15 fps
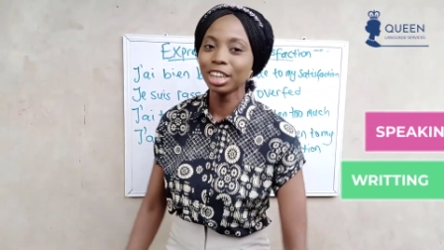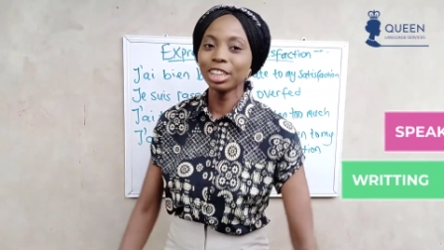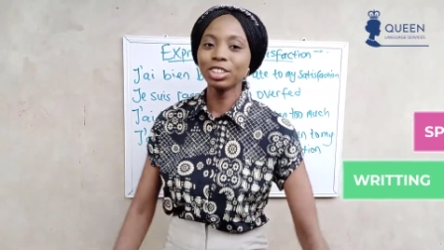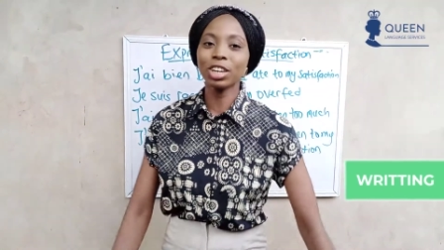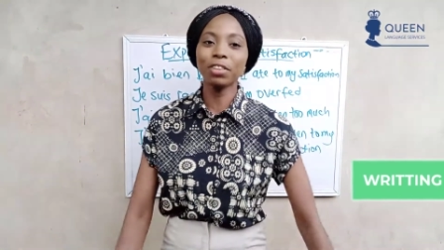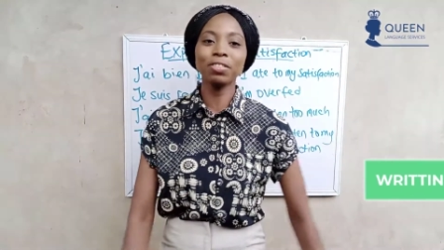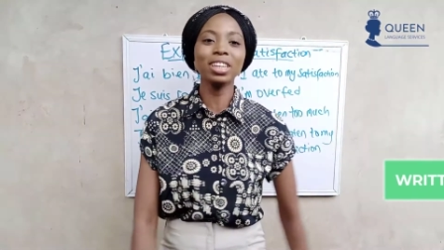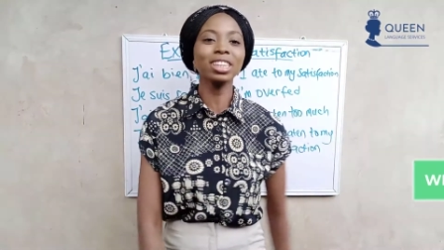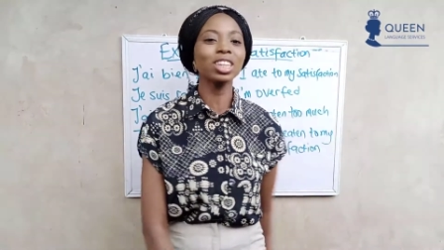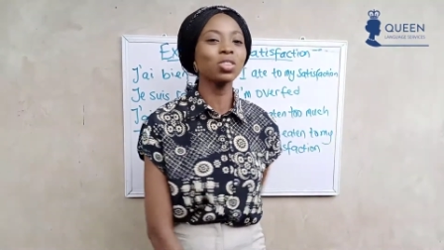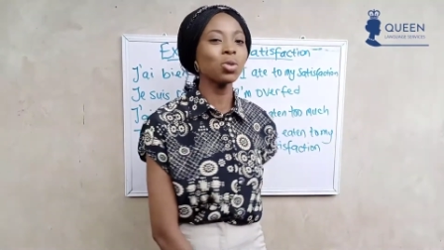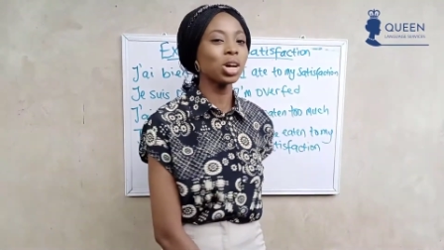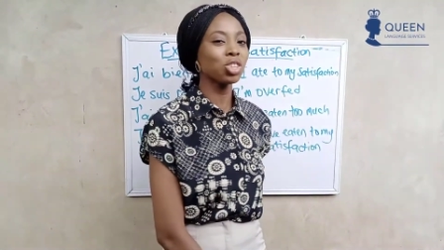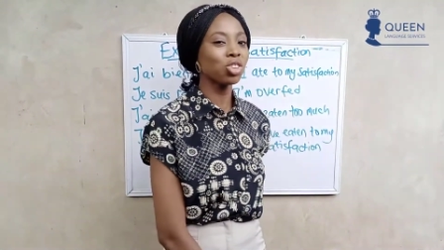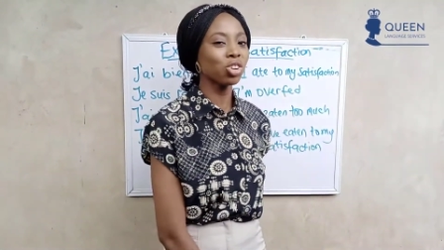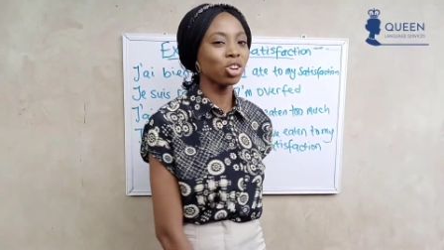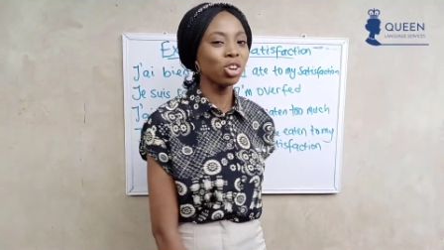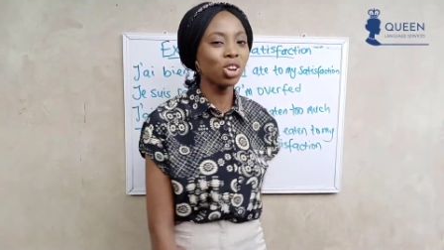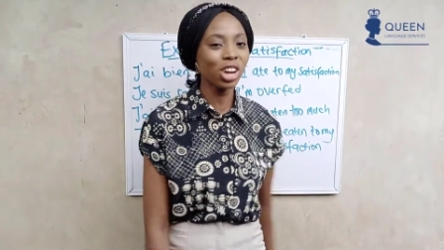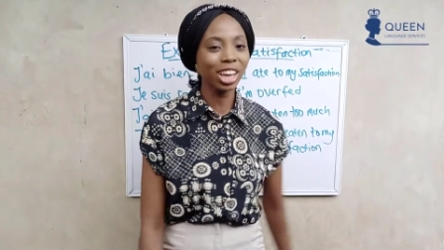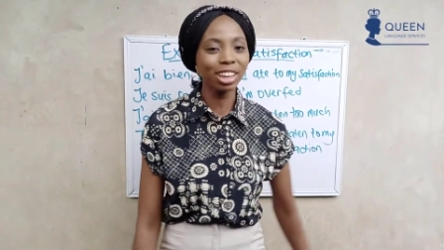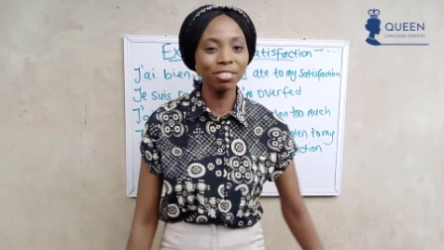So if this is what you're
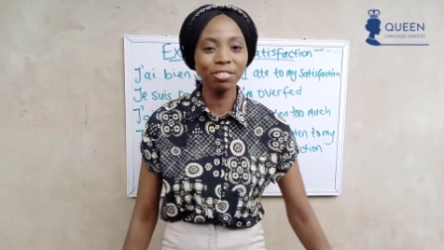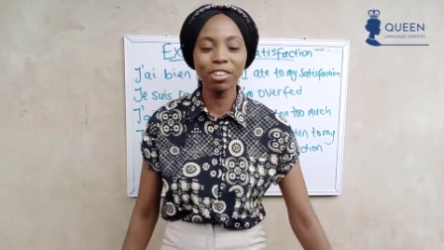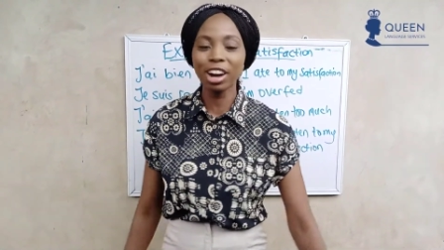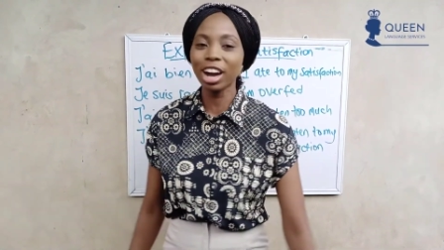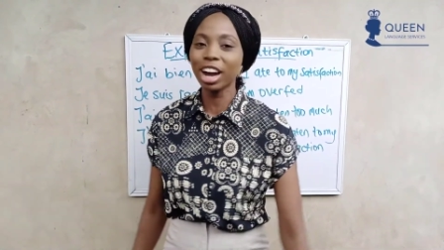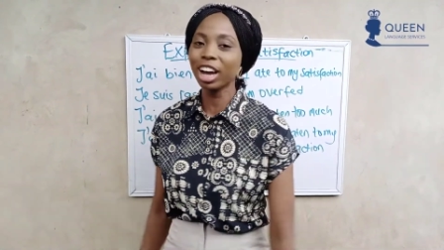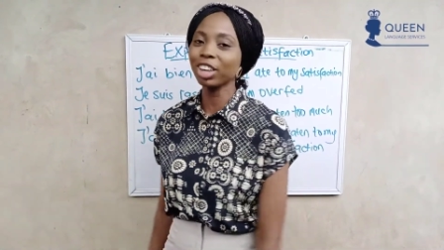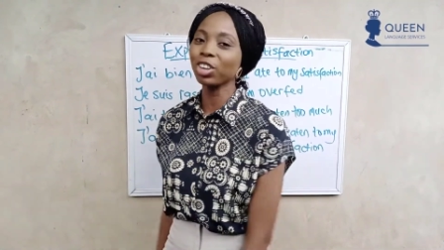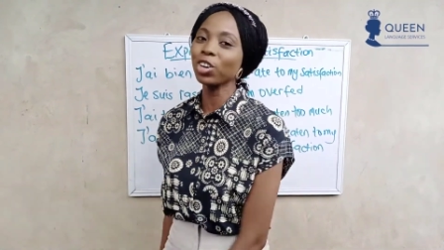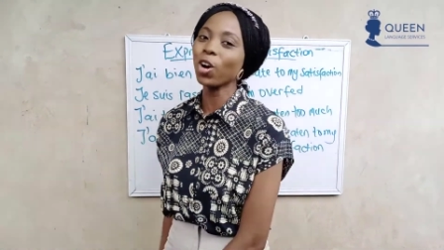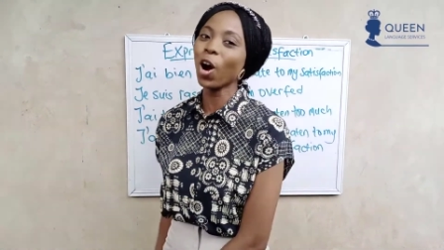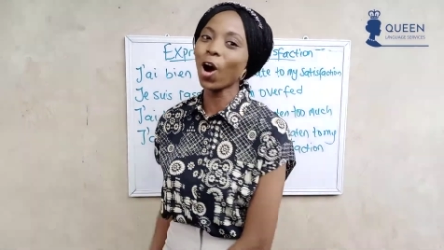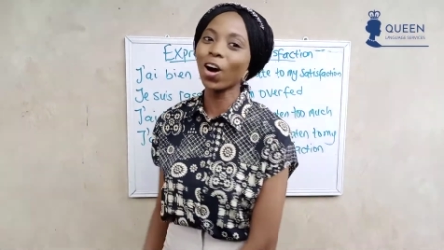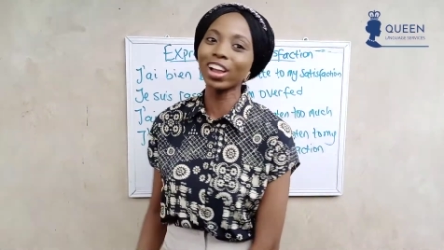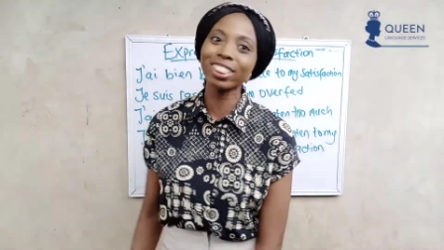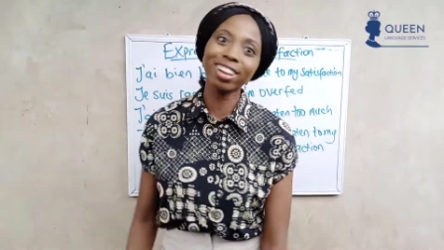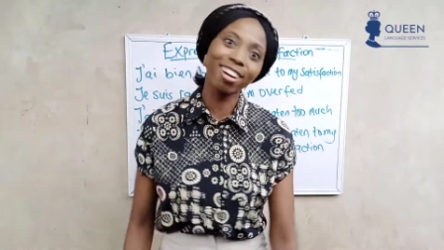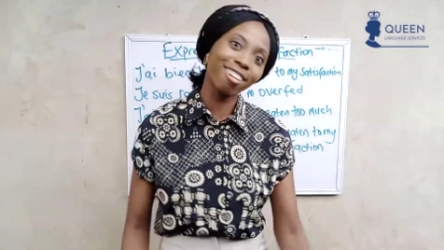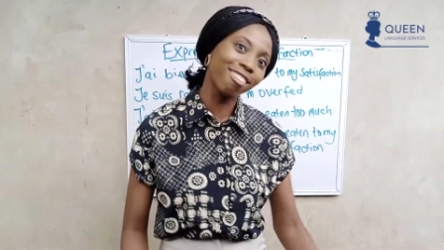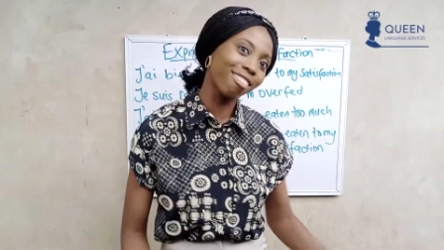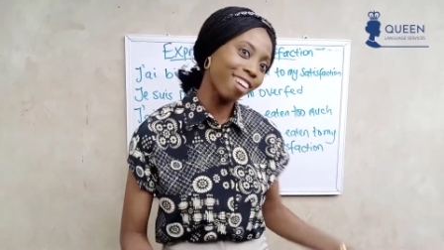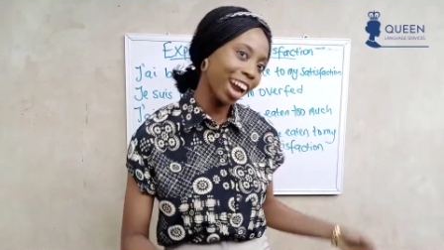looking for, you're on
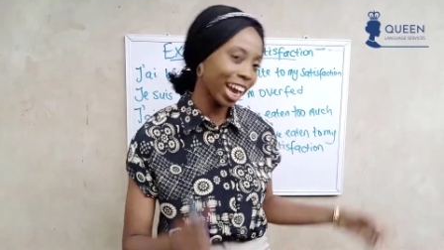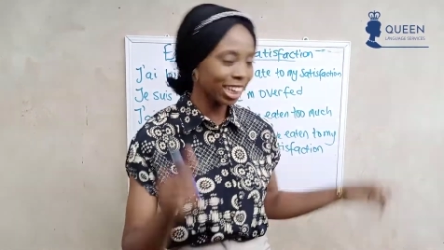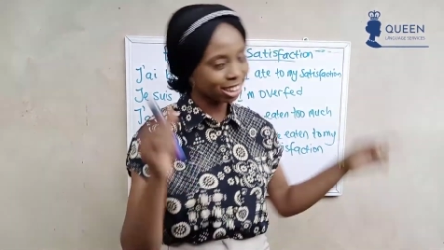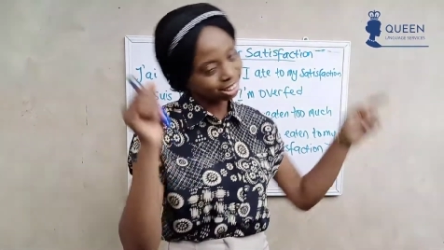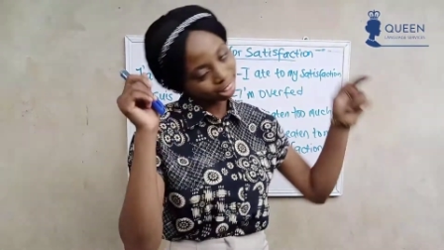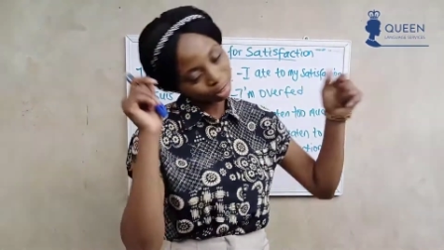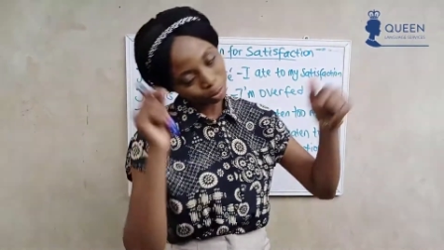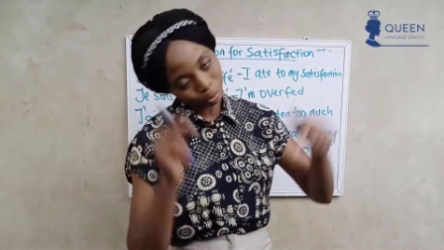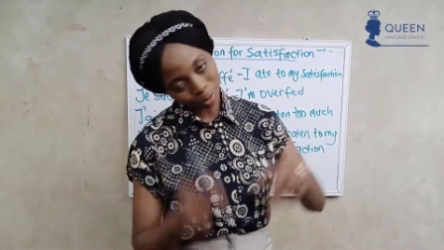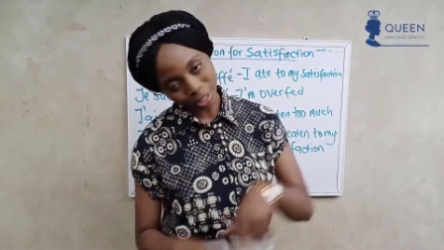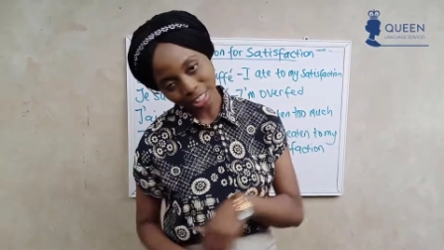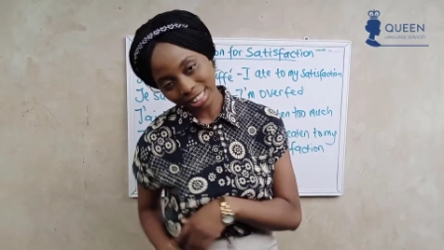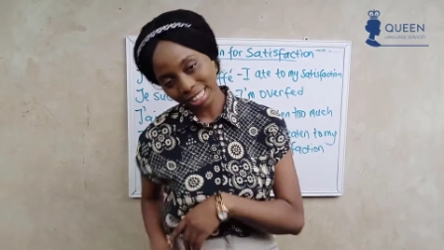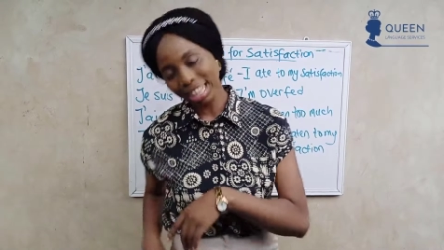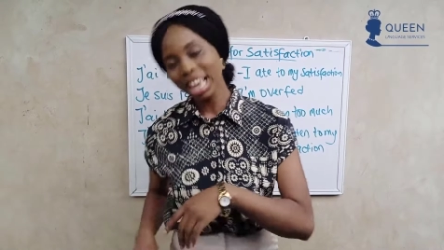the right spot.